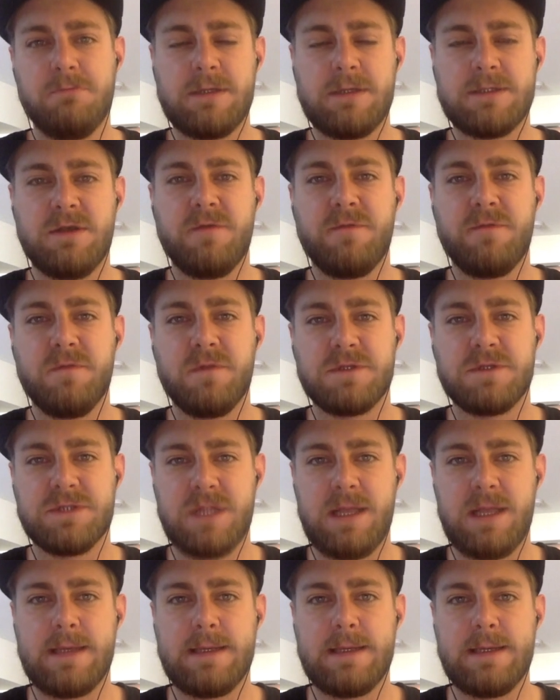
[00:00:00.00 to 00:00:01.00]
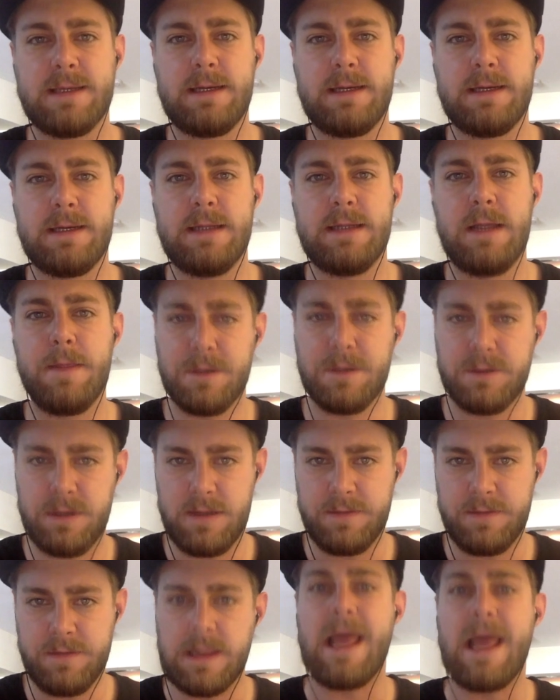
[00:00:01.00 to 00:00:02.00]
myself looks like in
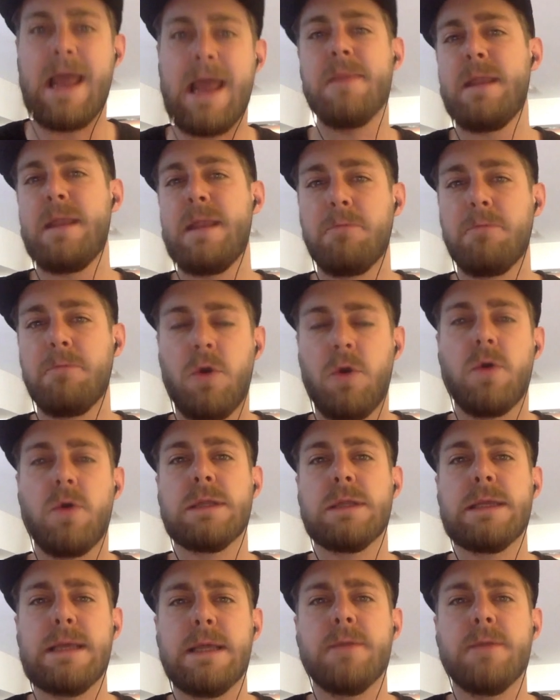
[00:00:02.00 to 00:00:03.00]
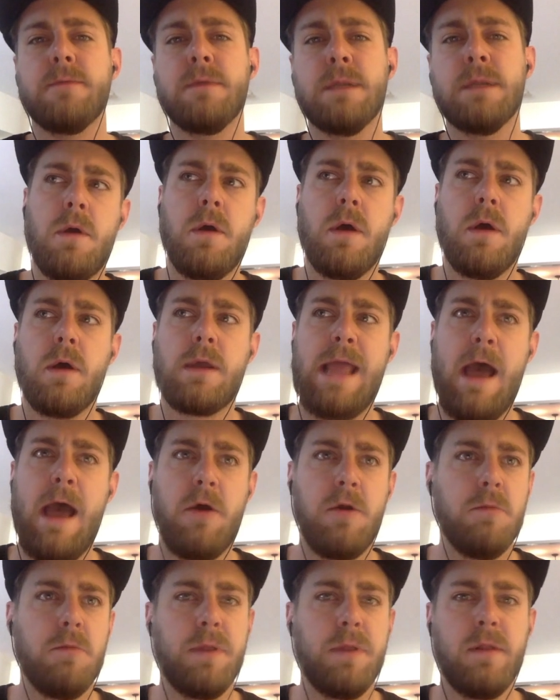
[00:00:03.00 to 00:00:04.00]
the lane that I'm currently in.
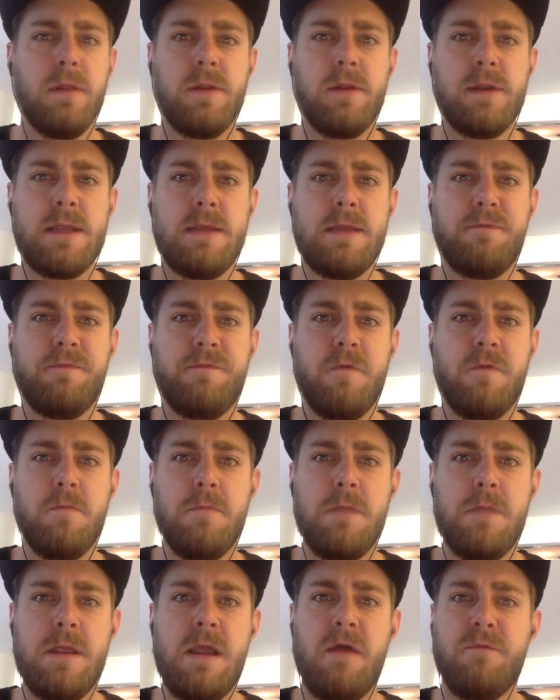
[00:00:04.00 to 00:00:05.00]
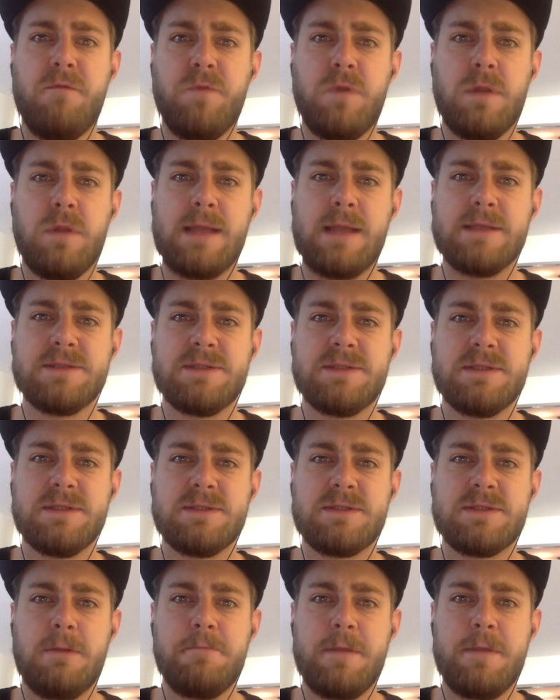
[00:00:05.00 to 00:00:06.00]
Accountability for me, I've realized, is
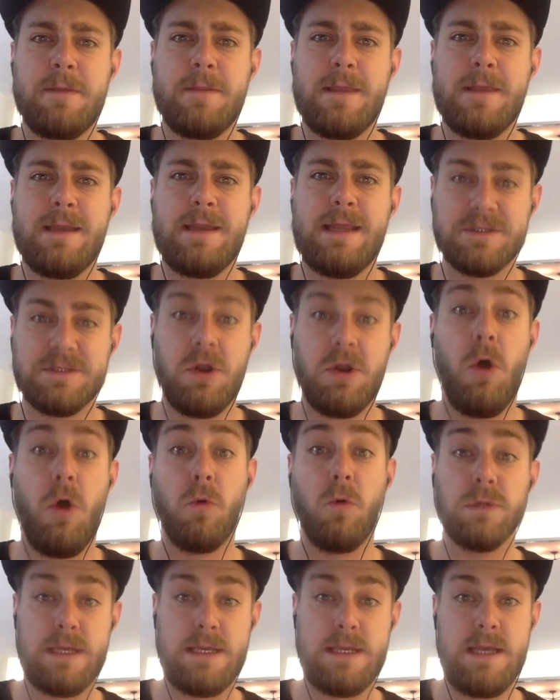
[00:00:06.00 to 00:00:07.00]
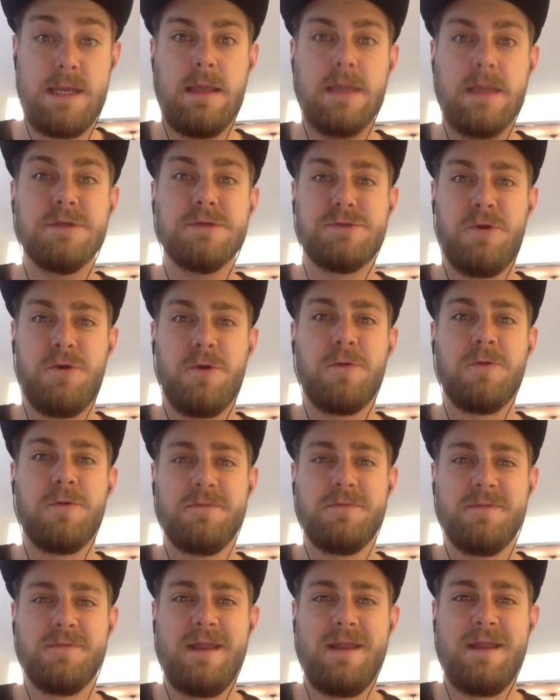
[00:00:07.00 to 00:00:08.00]
something that isn't only internal,
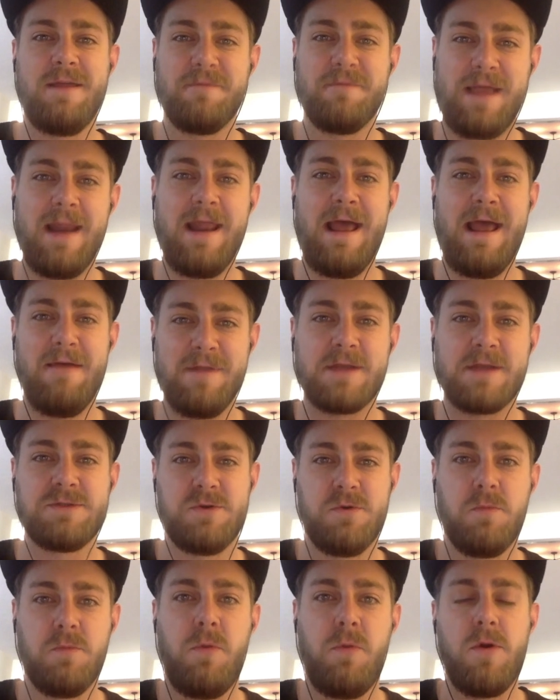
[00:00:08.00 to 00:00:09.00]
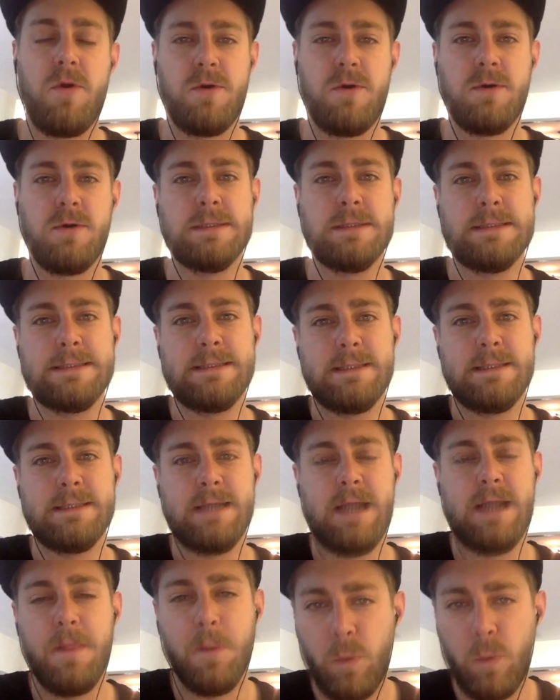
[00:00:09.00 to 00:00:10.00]
that I've got to have an external partner,
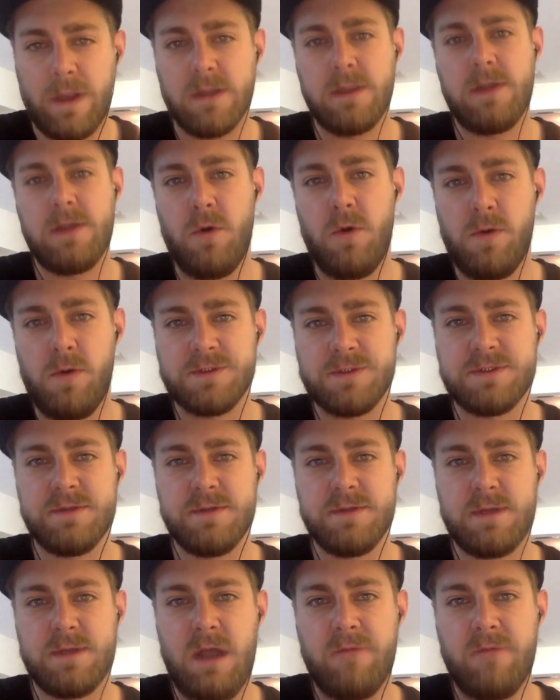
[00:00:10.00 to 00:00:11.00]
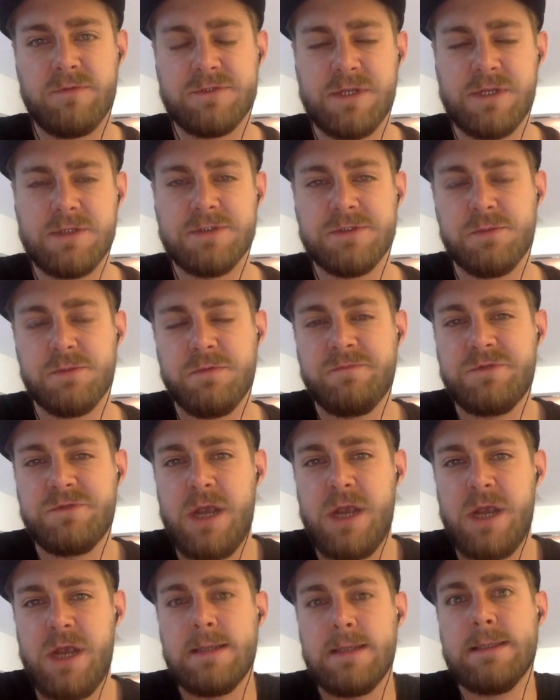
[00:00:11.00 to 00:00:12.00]
and the weekly calls and the conversations with
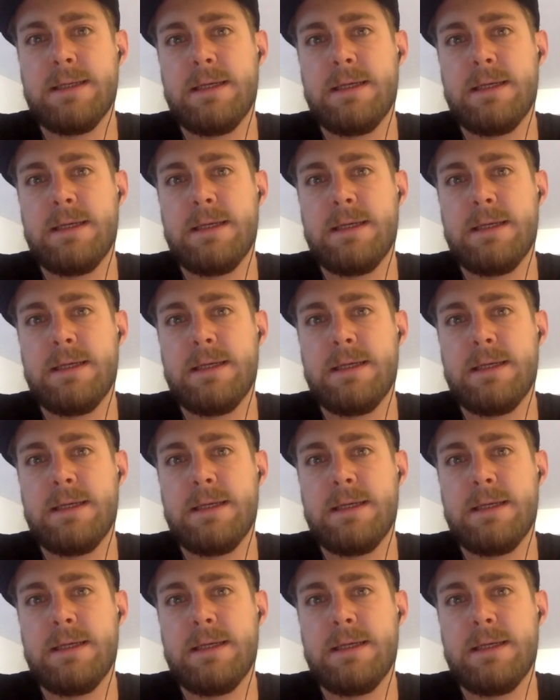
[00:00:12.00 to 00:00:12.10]
Jay